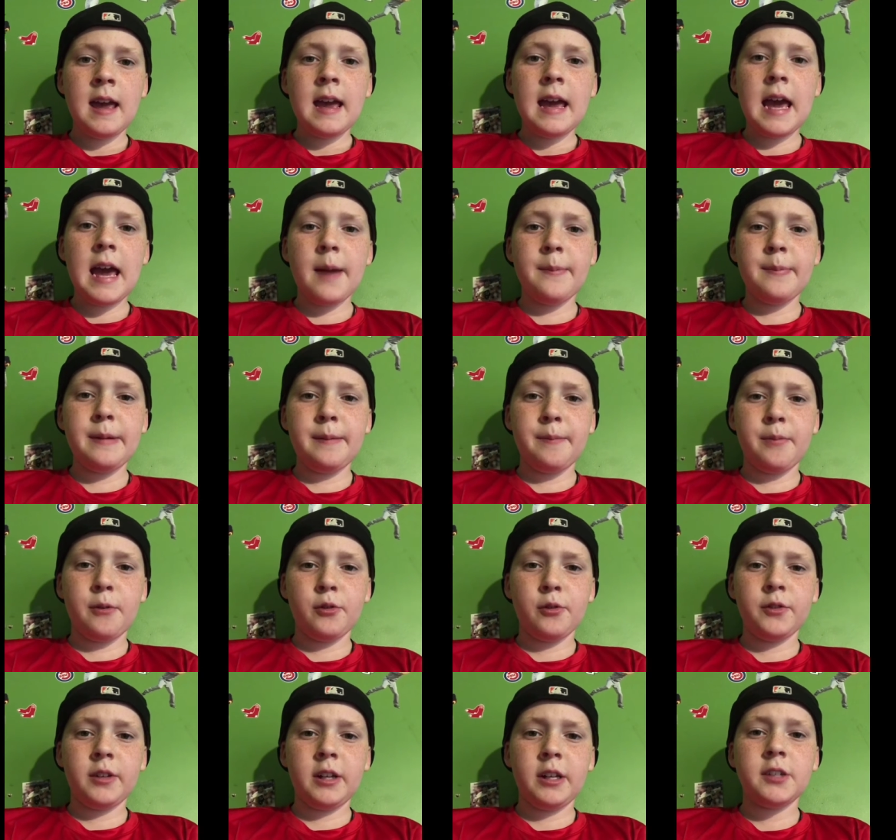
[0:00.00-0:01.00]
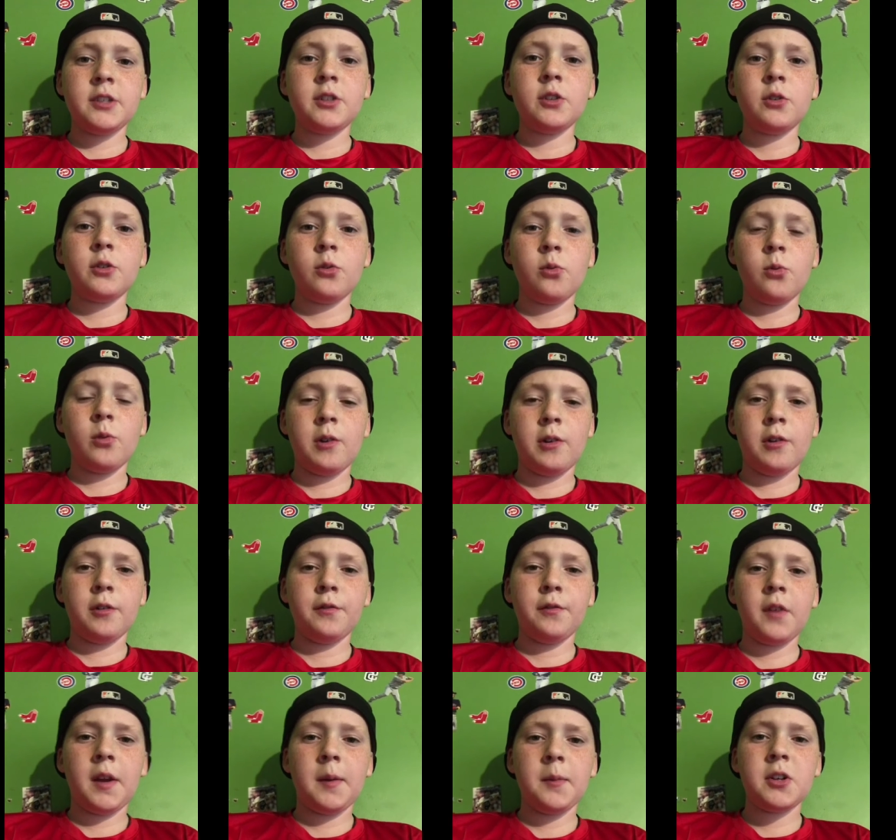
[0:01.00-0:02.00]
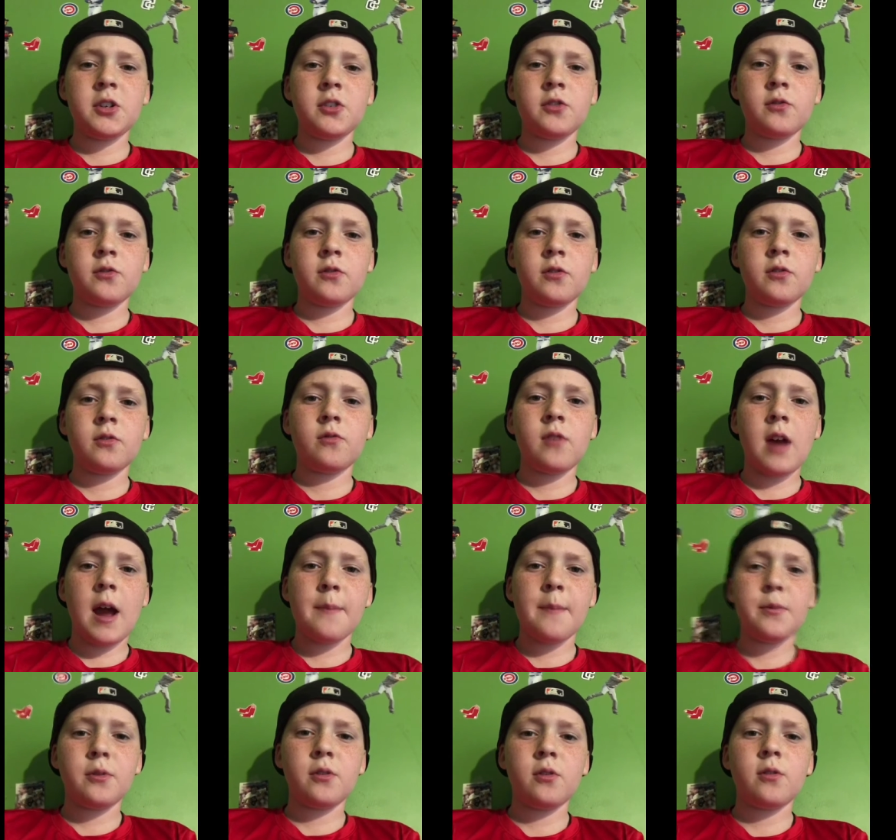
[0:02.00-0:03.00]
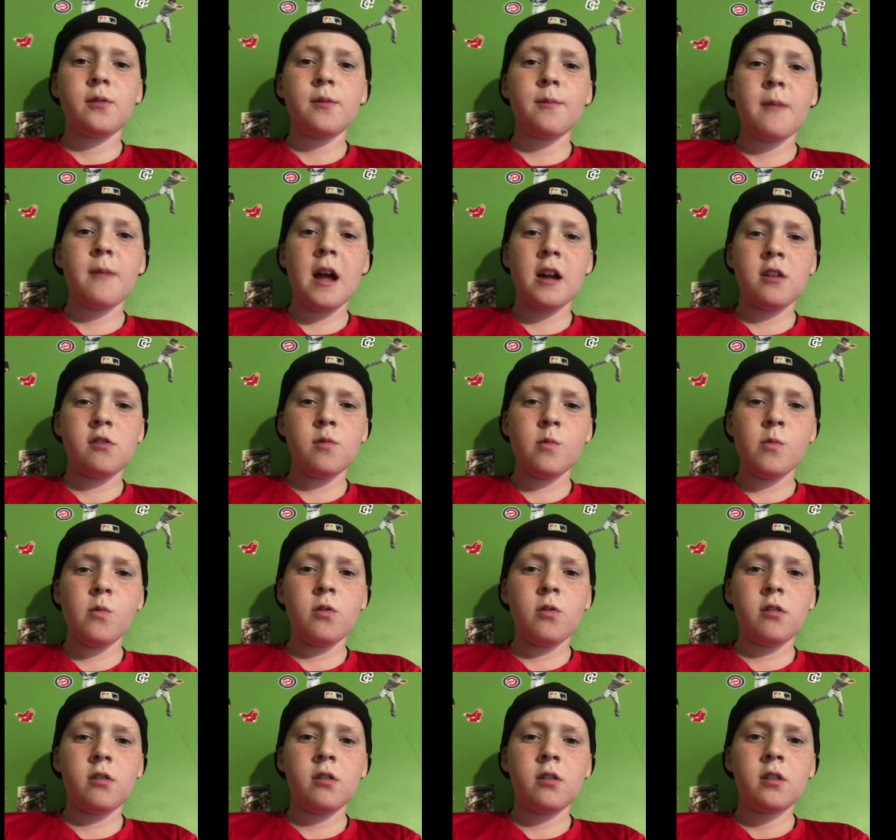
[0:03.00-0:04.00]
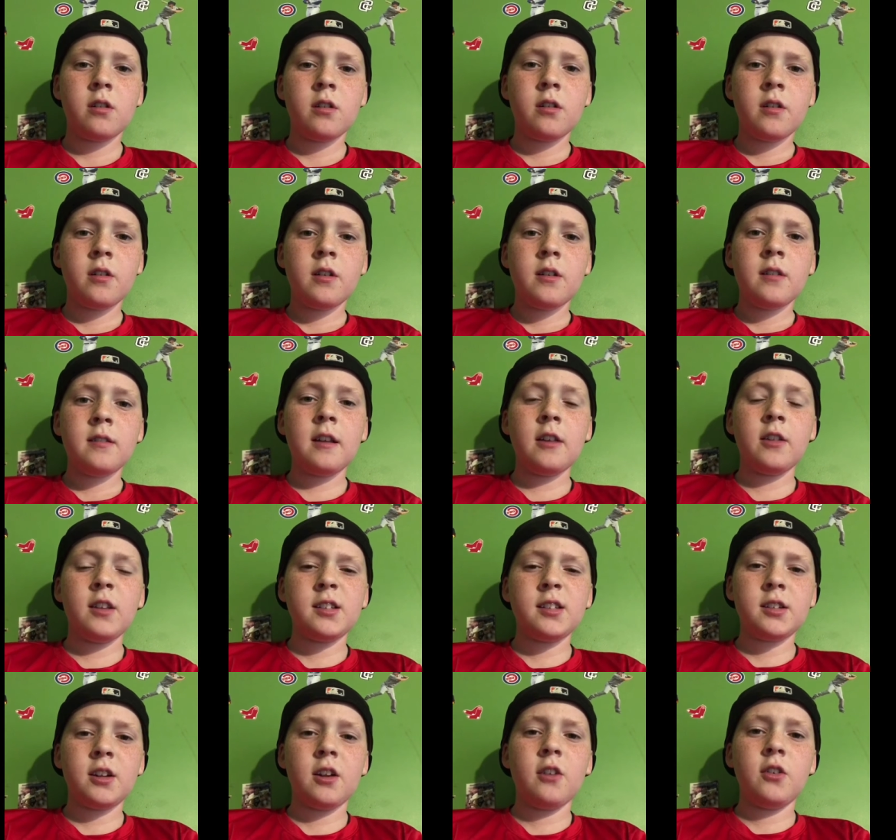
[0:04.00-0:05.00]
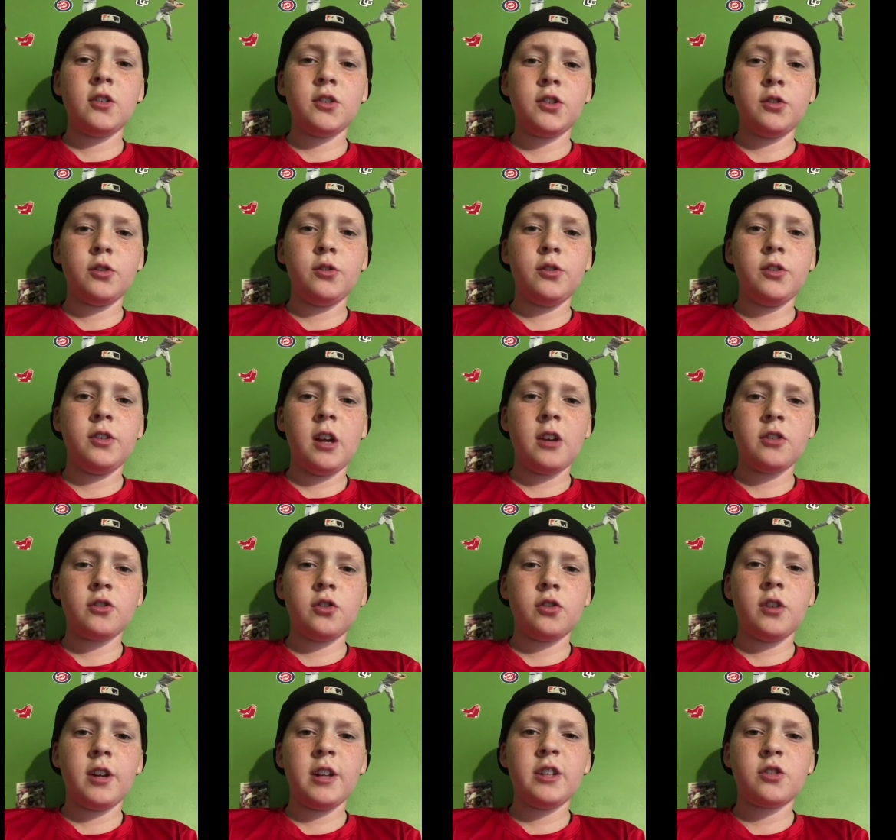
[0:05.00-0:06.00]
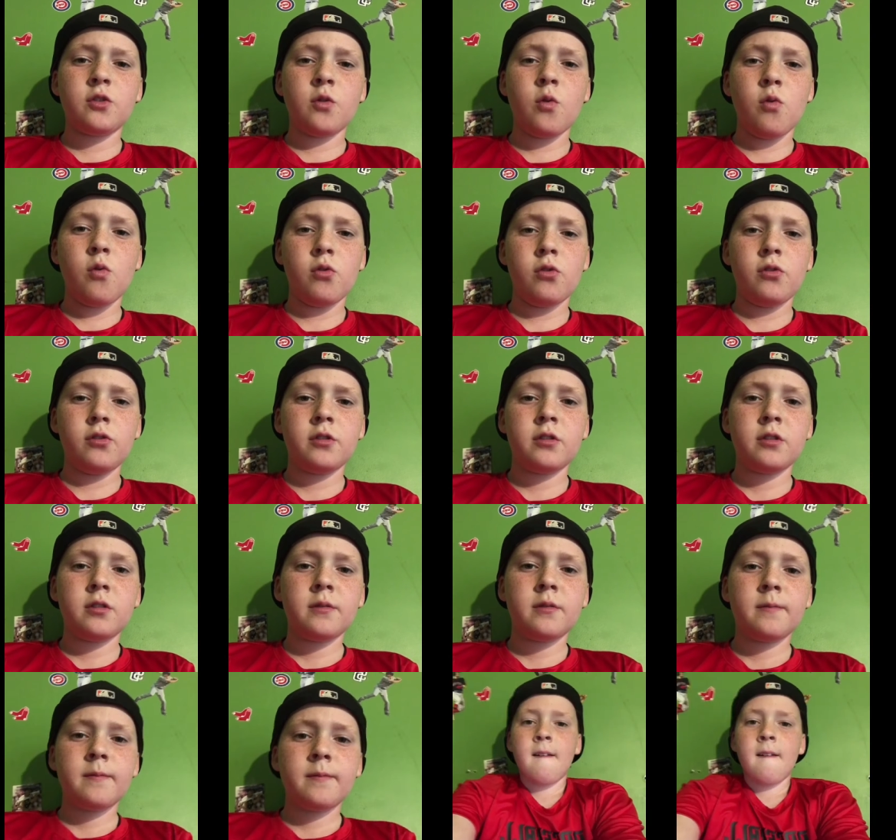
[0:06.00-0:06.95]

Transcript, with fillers: Happy birthday to the world famous rapper Macklemore. Now let's get on to yesterday's scores.